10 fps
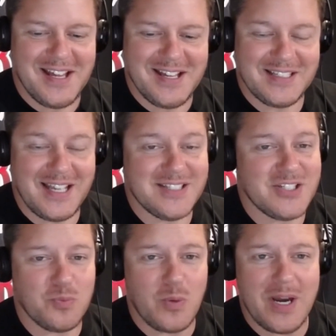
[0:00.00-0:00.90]
Uh, I
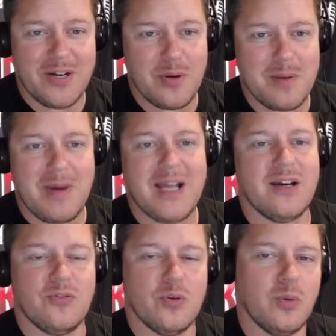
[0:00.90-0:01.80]
just wanted to
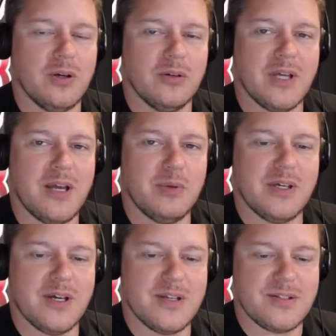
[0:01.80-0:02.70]
remind everyone, okay,
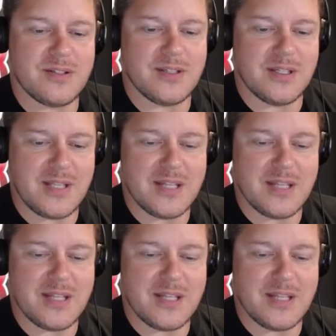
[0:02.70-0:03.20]
because it,